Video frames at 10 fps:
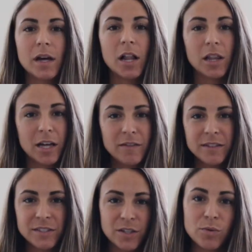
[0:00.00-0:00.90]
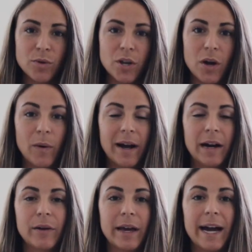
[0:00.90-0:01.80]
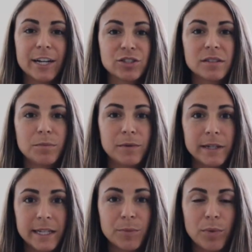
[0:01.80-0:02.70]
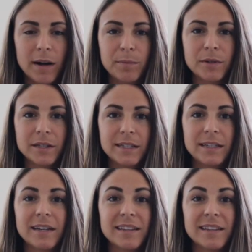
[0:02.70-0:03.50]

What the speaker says: A lot of us don't know how to actually breathe properly.